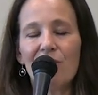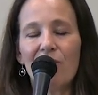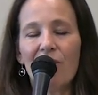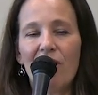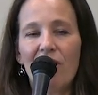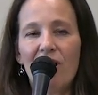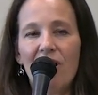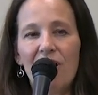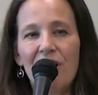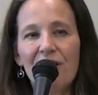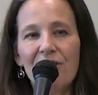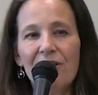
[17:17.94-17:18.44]

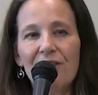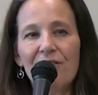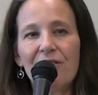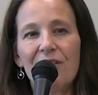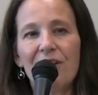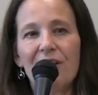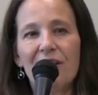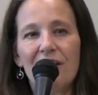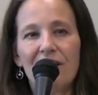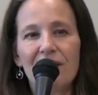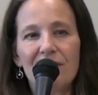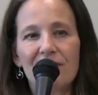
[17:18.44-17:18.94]
all the
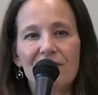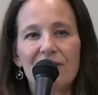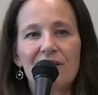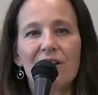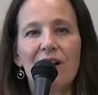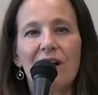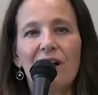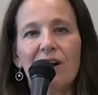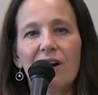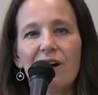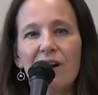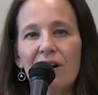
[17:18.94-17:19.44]
things that
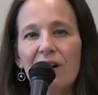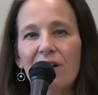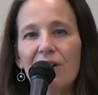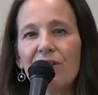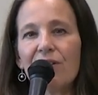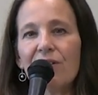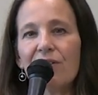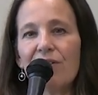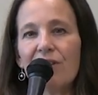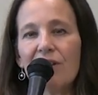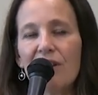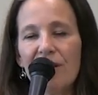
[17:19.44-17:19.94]

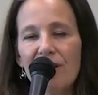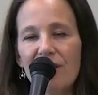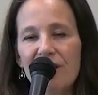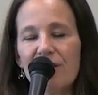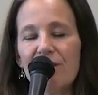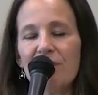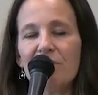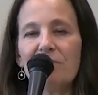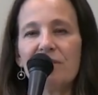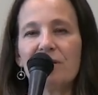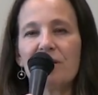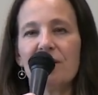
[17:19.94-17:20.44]
are the
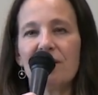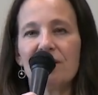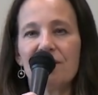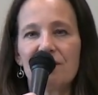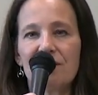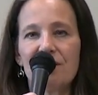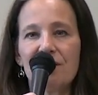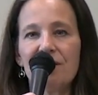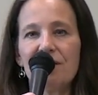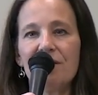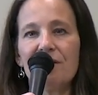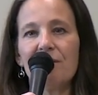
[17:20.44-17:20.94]
items that
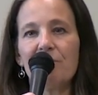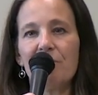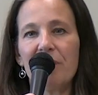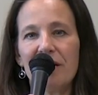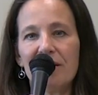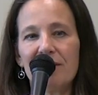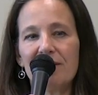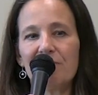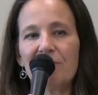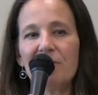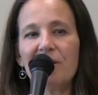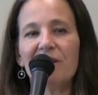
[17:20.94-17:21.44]
sit in the
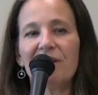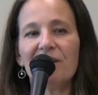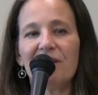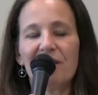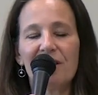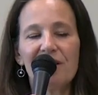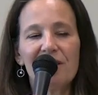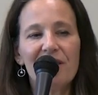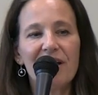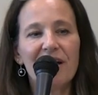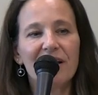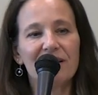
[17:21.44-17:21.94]
basement and
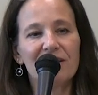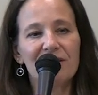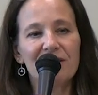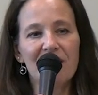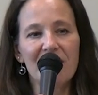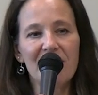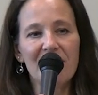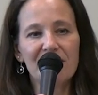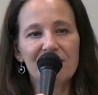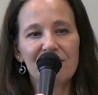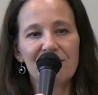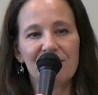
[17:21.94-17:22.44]
collect
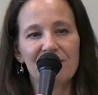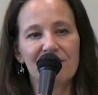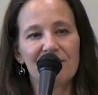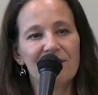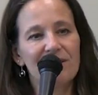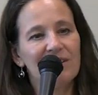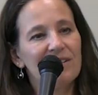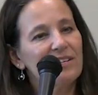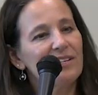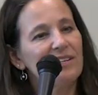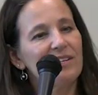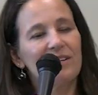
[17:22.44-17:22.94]
dust,
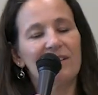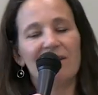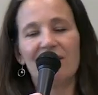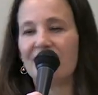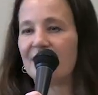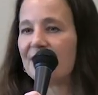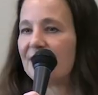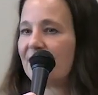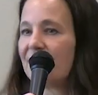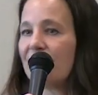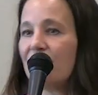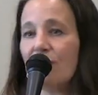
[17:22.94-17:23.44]

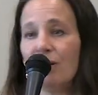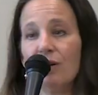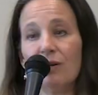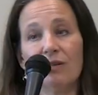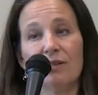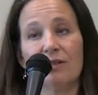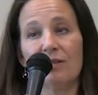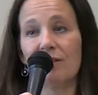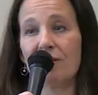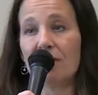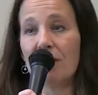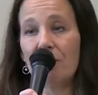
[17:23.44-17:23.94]

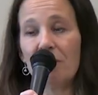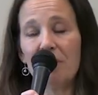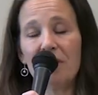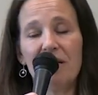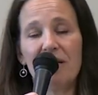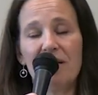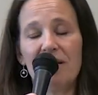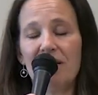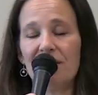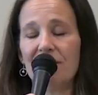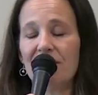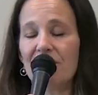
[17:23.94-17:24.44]

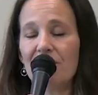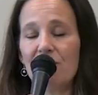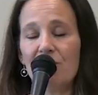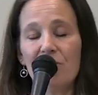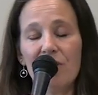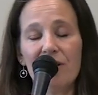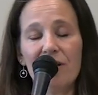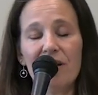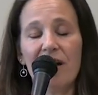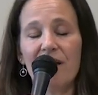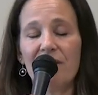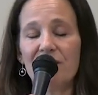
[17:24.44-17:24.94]
somebody
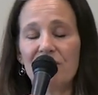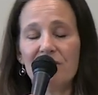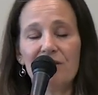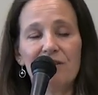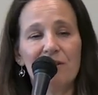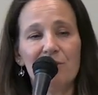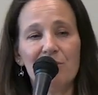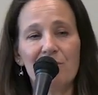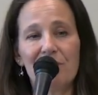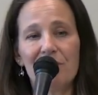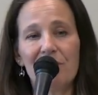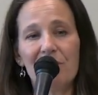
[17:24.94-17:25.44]
will have to
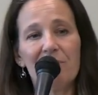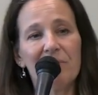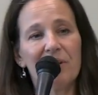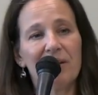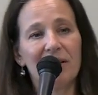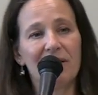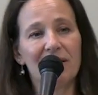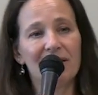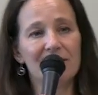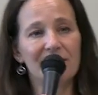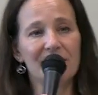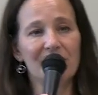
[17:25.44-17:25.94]
deal with them.
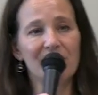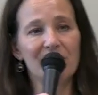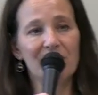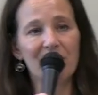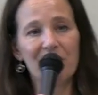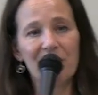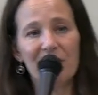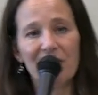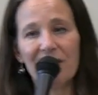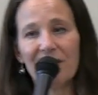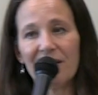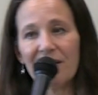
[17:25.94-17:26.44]
Like I said in the
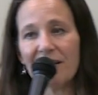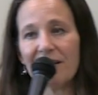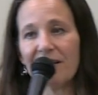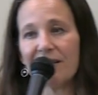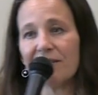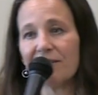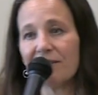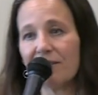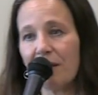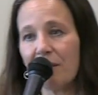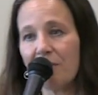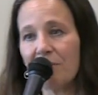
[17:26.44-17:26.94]
beginning,
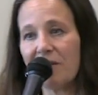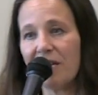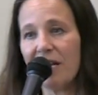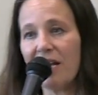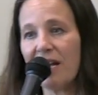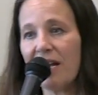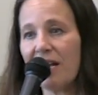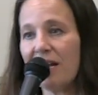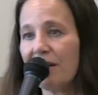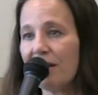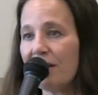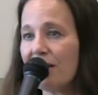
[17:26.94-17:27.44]

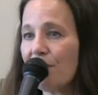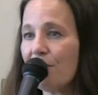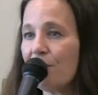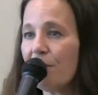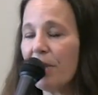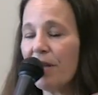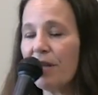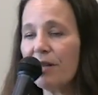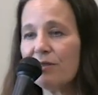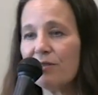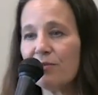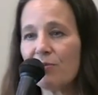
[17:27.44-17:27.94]
someday you
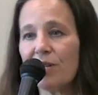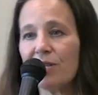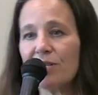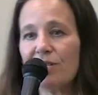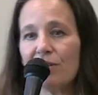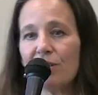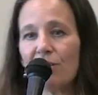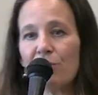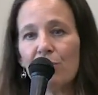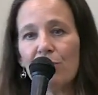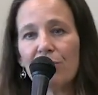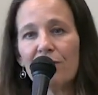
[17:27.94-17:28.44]
might as well
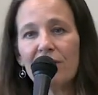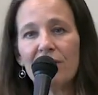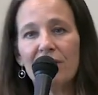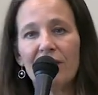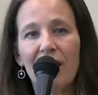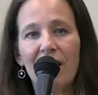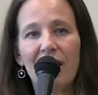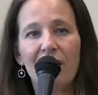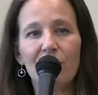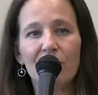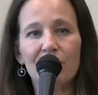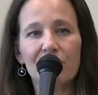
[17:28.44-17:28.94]
deal with it
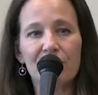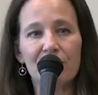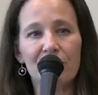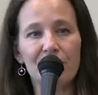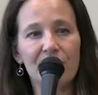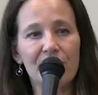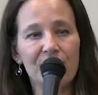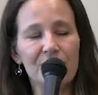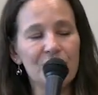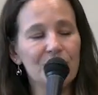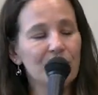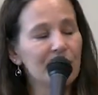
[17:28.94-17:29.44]
now so
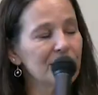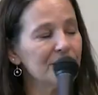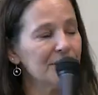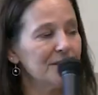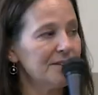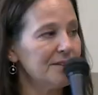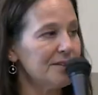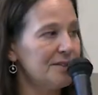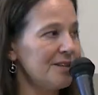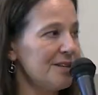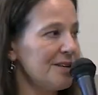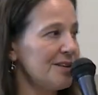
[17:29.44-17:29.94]
that you
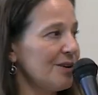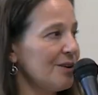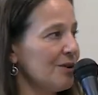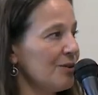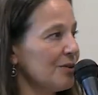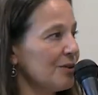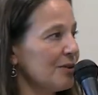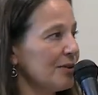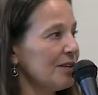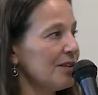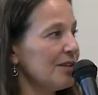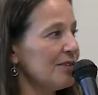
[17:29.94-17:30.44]
can,
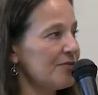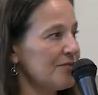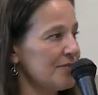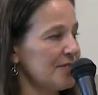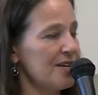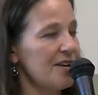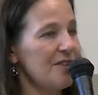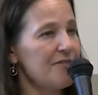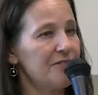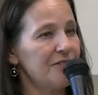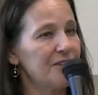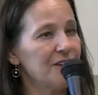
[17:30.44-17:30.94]
live
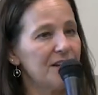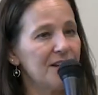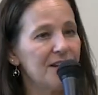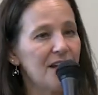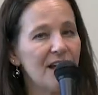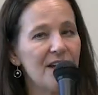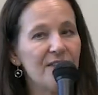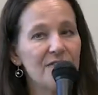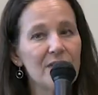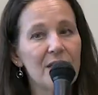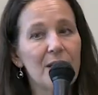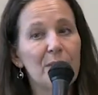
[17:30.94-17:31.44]
safely and
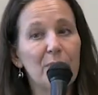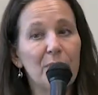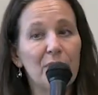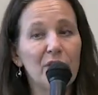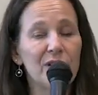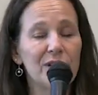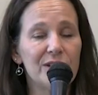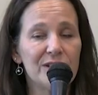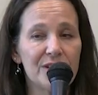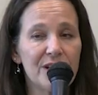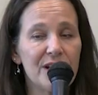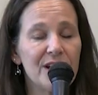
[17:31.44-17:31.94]
have that
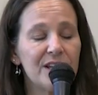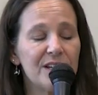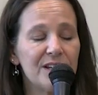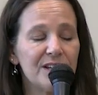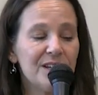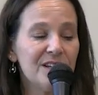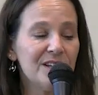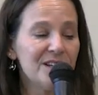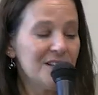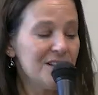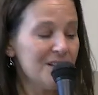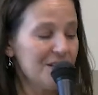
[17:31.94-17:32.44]
part
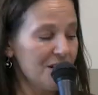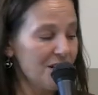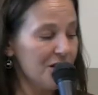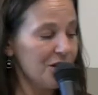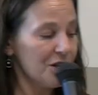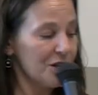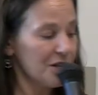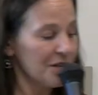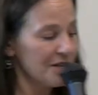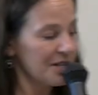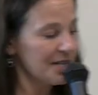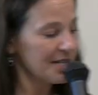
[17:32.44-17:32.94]
done a
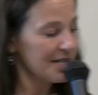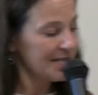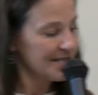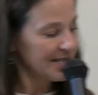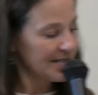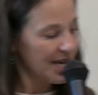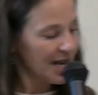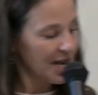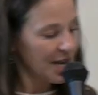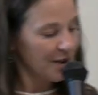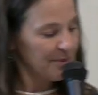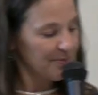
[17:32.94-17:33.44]
little at a
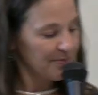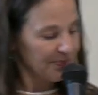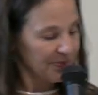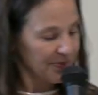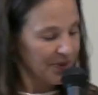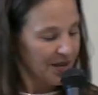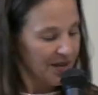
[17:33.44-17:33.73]
time.